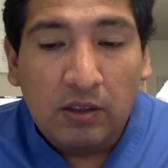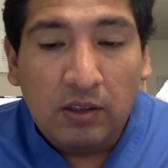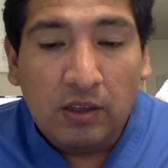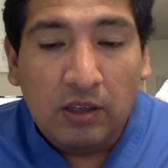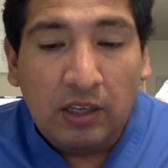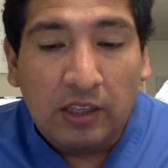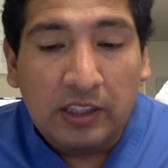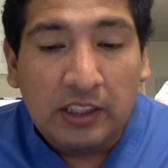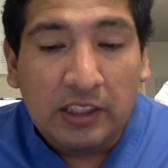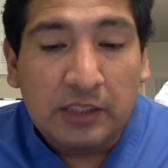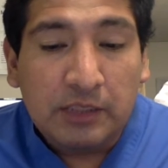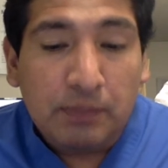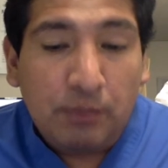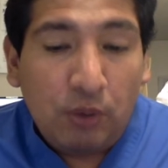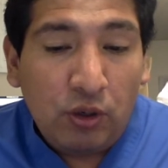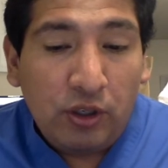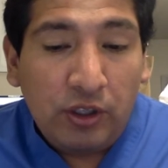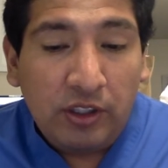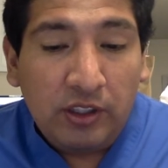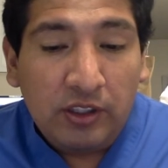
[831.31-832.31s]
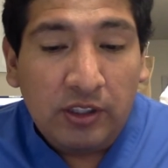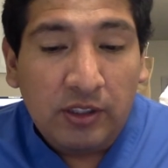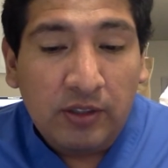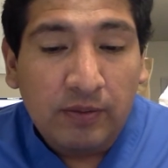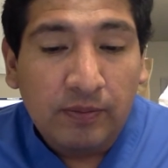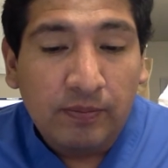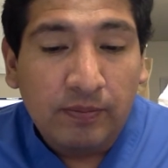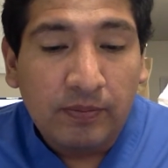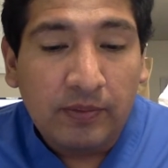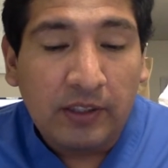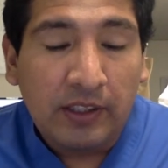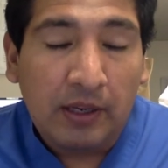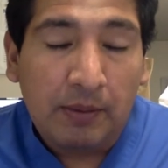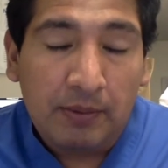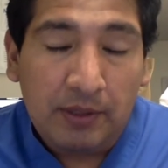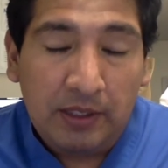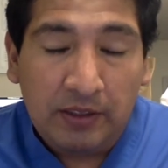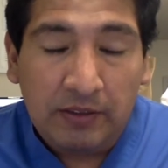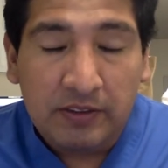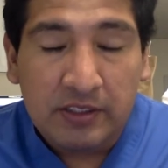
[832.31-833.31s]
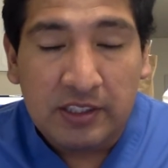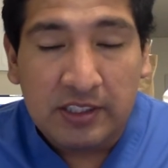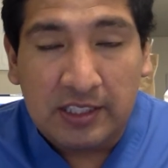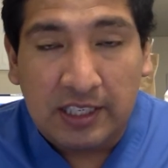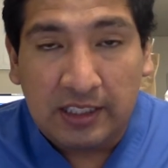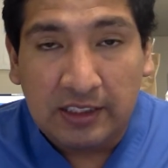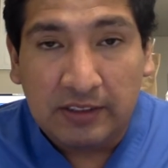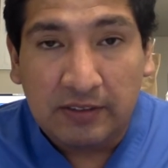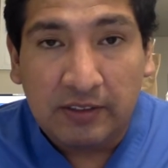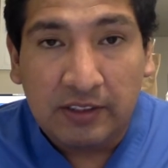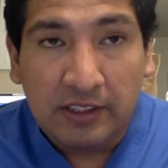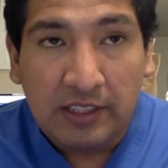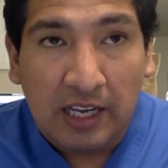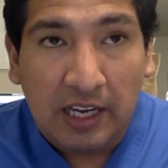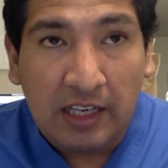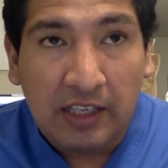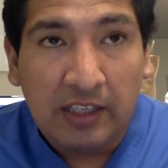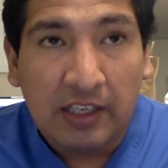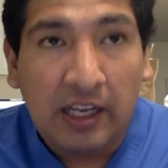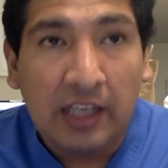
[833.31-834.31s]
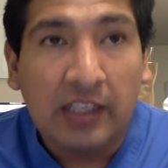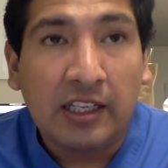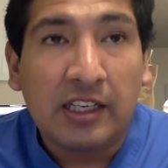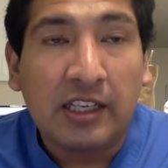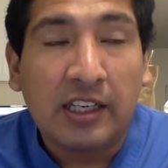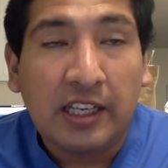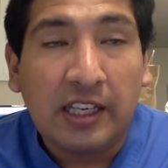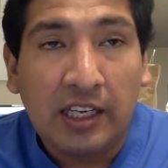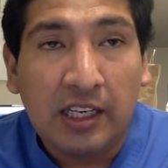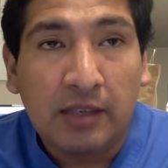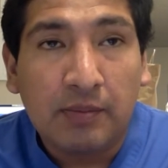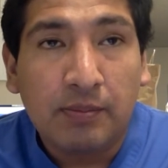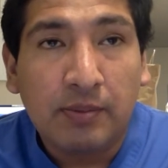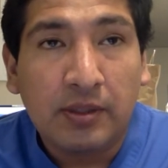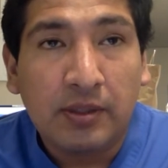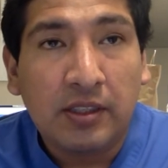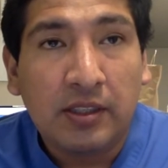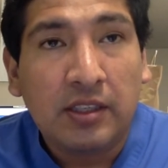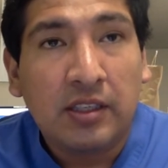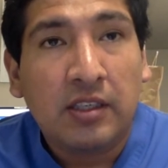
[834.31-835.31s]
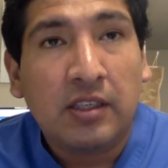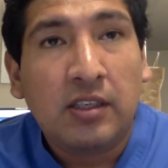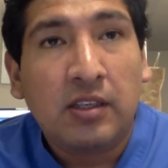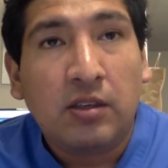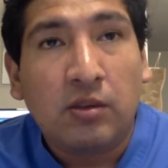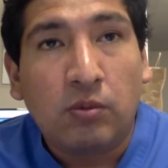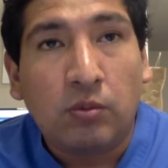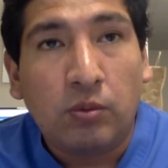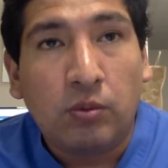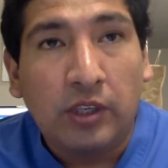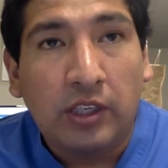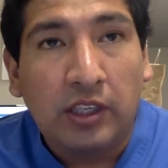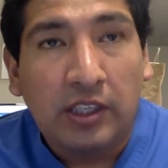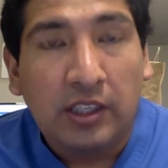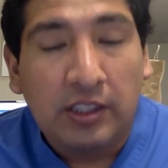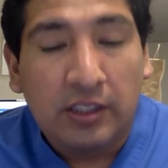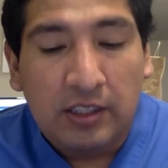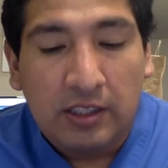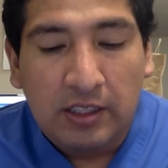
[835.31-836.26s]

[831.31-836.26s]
At this point that I believe she's actively dying, I can help with